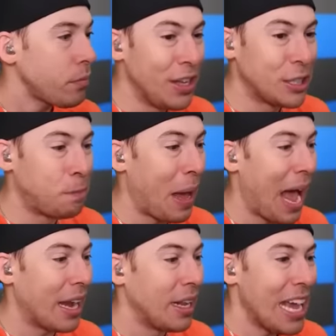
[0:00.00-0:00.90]
This is
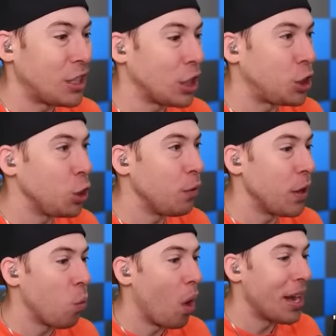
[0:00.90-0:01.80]
bad. It's a
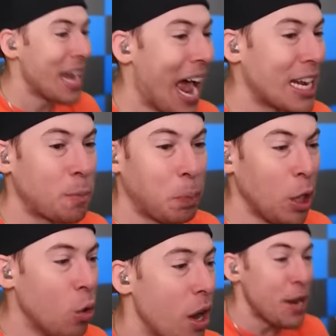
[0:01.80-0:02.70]
2v1. Nice,
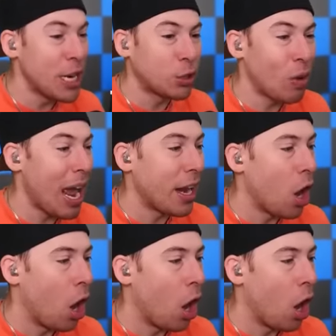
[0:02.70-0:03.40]
blue. Finish red.